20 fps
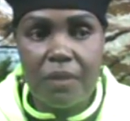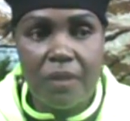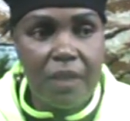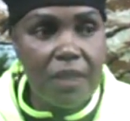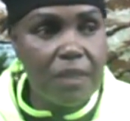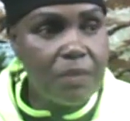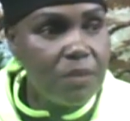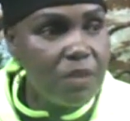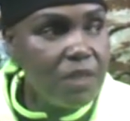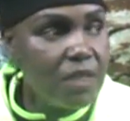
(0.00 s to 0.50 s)

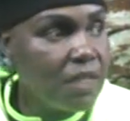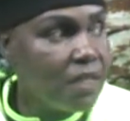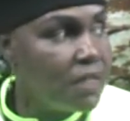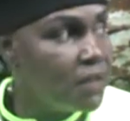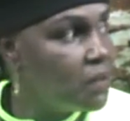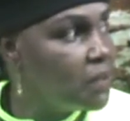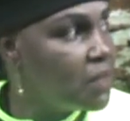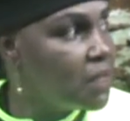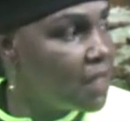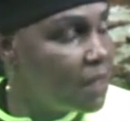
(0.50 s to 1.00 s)
let me tell
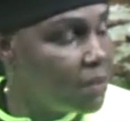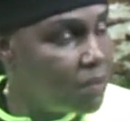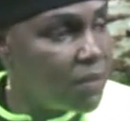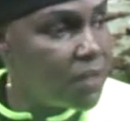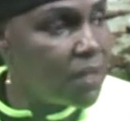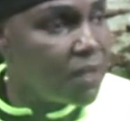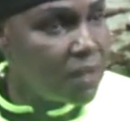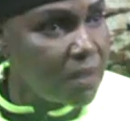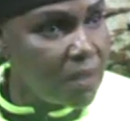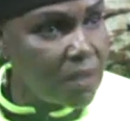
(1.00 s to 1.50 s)
you
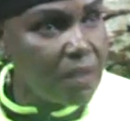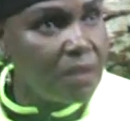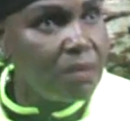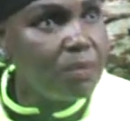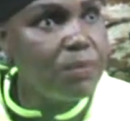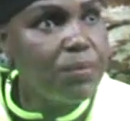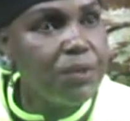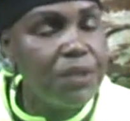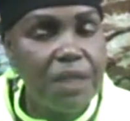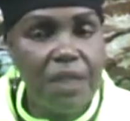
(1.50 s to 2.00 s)
something.
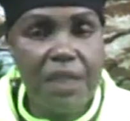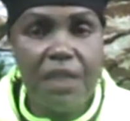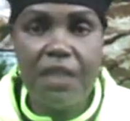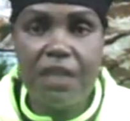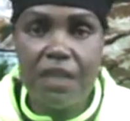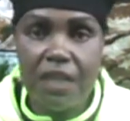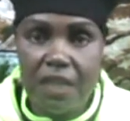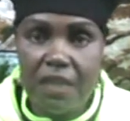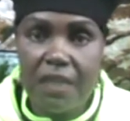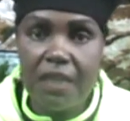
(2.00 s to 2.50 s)
Breathe
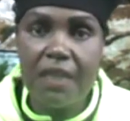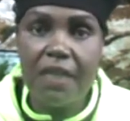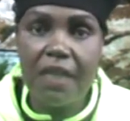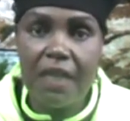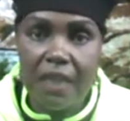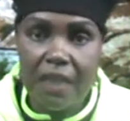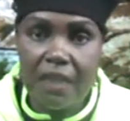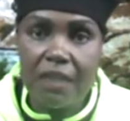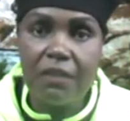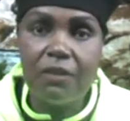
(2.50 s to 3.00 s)
this
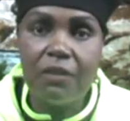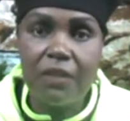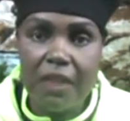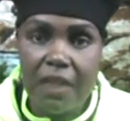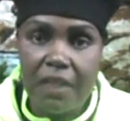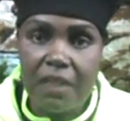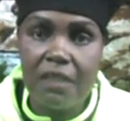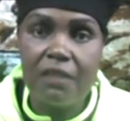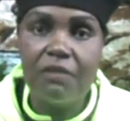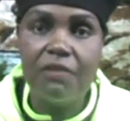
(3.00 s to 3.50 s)
air that God
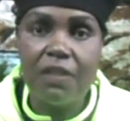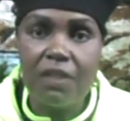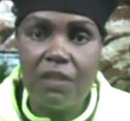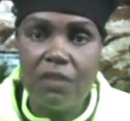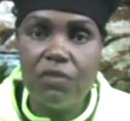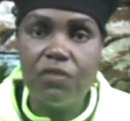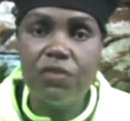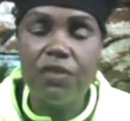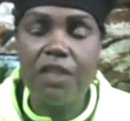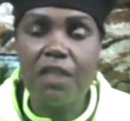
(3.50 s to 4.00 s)
has given
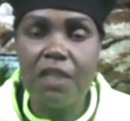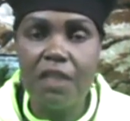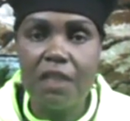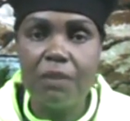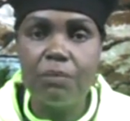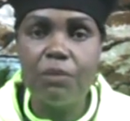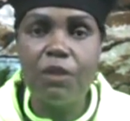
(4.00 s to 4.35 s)
you freely,